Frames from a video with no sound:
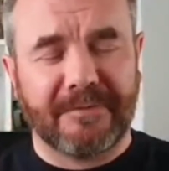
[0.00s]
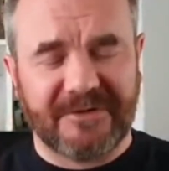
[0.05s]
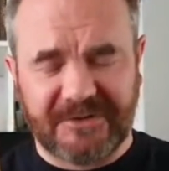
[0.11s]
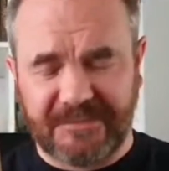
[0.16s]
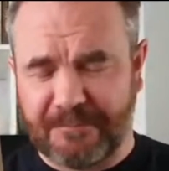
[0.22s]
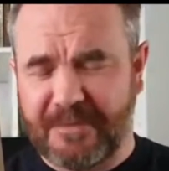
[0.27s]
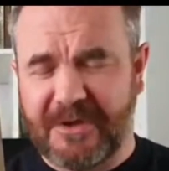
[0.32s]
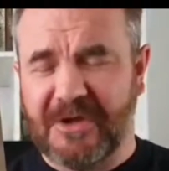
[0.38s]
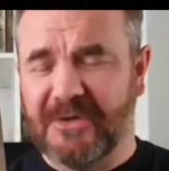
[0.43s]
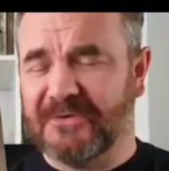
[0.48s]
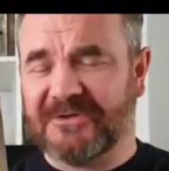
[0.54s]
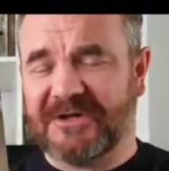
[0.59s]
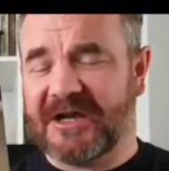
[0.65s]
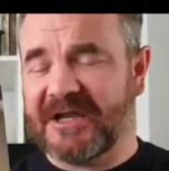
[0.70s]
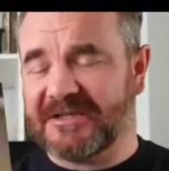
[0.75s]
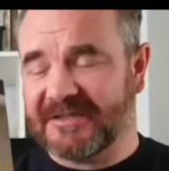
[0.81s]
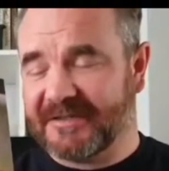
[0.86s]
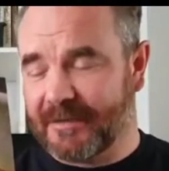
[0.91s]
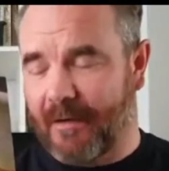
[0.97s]

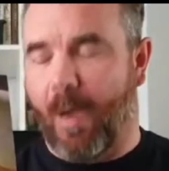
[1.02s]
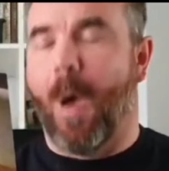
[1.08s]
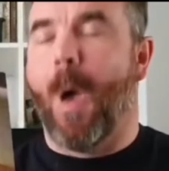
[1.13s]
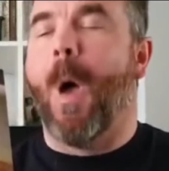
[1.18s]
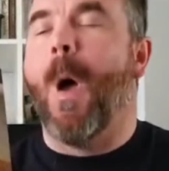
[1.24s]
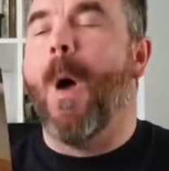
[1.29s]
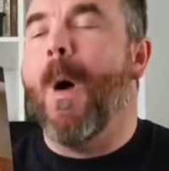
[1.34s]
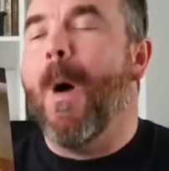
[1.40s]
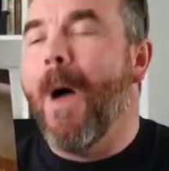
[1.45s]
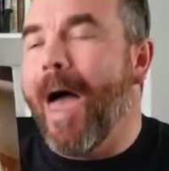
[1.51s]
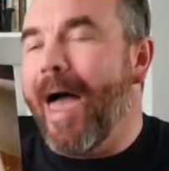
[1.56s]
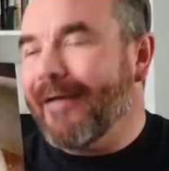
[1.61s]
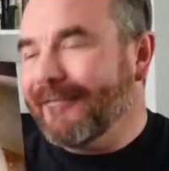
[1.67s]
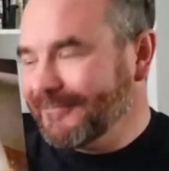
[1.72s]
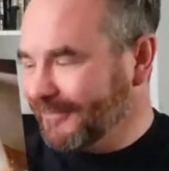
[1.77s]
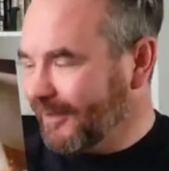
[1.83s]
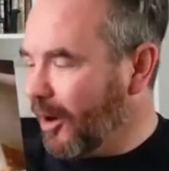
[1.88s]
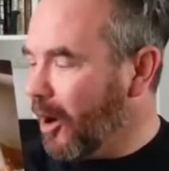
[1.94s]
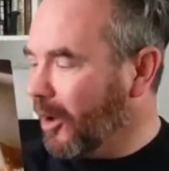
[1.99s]
putrescent.
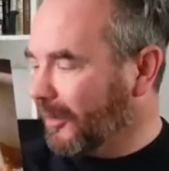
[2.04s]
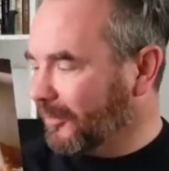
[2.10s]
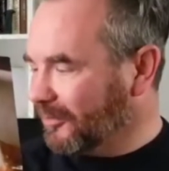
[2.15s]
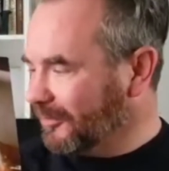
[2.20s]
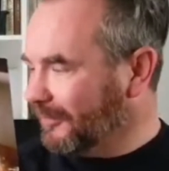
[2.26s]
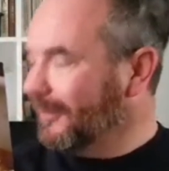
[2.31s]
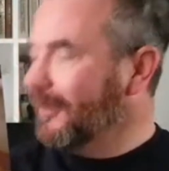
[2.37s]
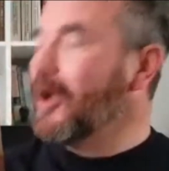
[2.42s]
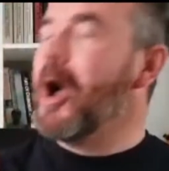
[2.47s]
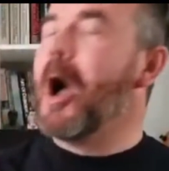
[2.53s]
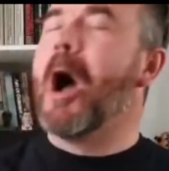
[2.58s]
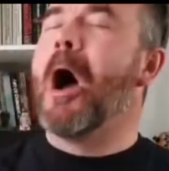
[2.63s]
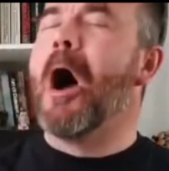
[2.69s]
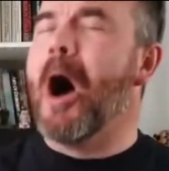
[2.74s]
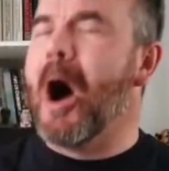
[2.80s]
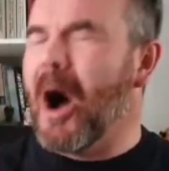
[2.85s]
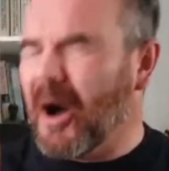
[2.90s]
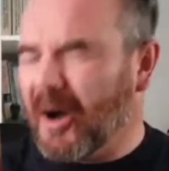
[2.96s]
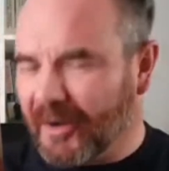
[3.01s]
Horrible.
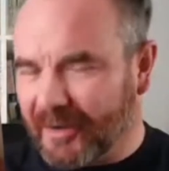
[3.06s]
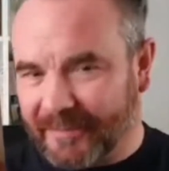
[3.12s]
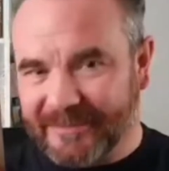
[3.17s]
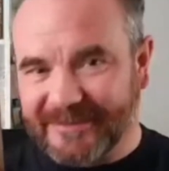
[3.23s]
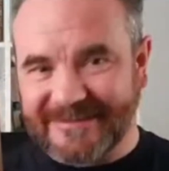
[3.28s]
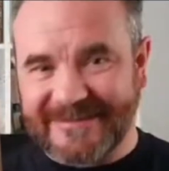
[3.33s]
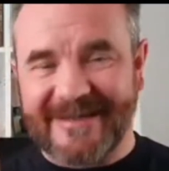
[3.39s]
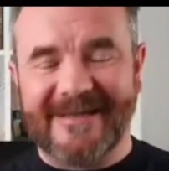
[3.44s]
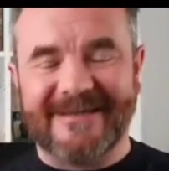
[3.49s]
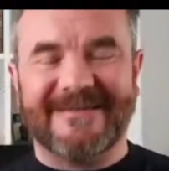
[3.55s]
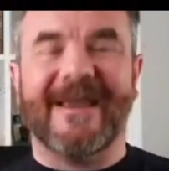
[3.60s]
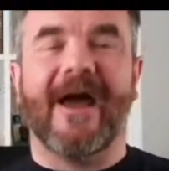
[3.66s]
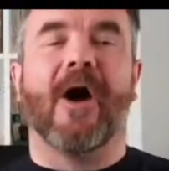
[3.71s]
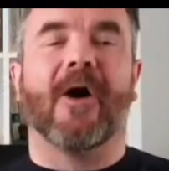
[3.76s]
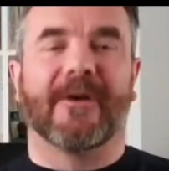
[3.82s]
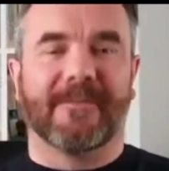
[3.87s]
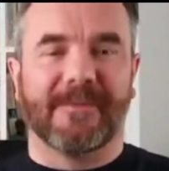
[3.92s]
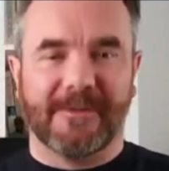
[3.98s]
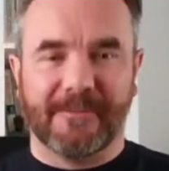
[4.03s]
Horrible, dirty,
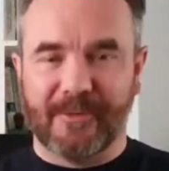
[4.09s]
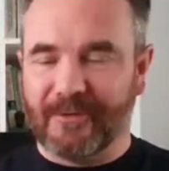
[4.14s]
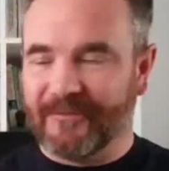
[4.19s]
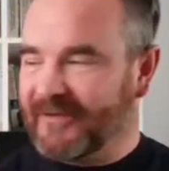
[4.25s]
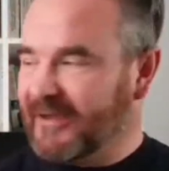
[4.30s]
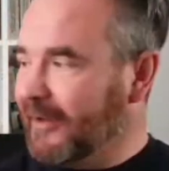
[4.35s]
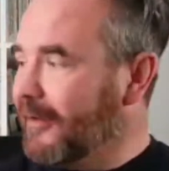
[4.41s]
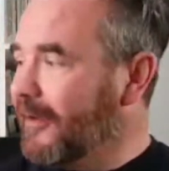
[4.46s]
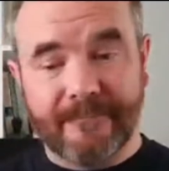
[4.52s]
horrible movie.